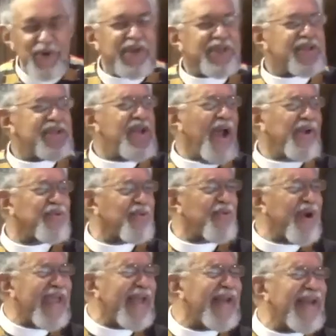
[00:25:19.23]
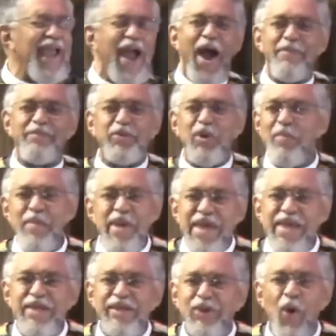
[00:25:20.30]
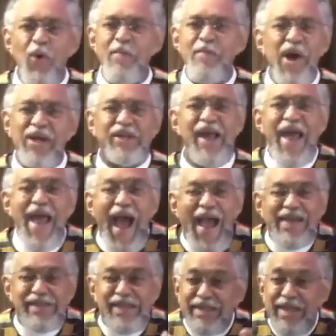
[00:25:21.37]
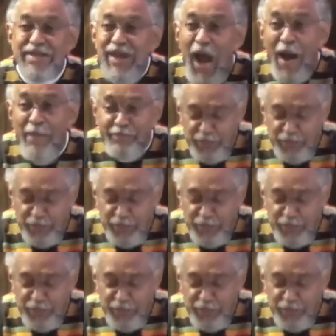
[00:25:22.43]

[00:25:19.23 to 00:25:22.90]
it's not really up to me so much as it is up